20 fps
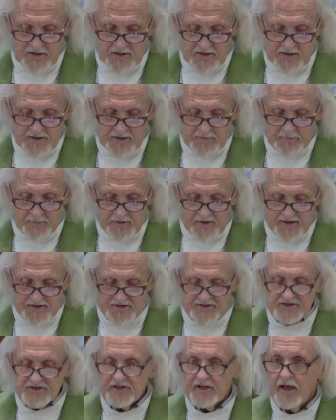he
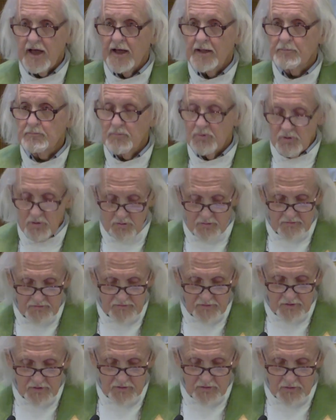blessed and broke
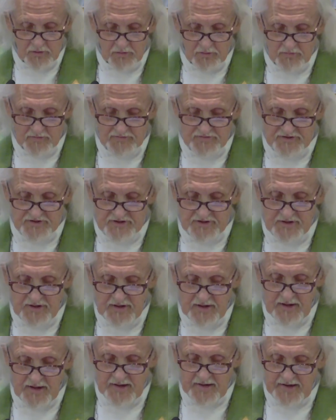the loaves
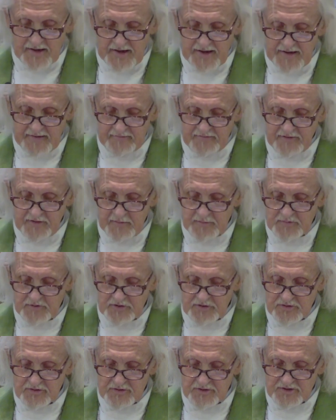and gave them
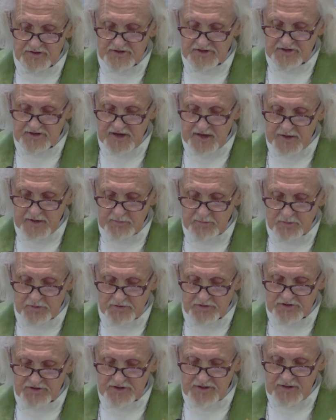to the
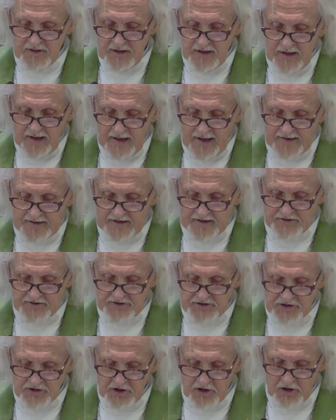disciples. And in
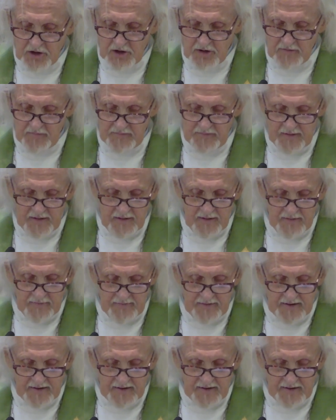turn, they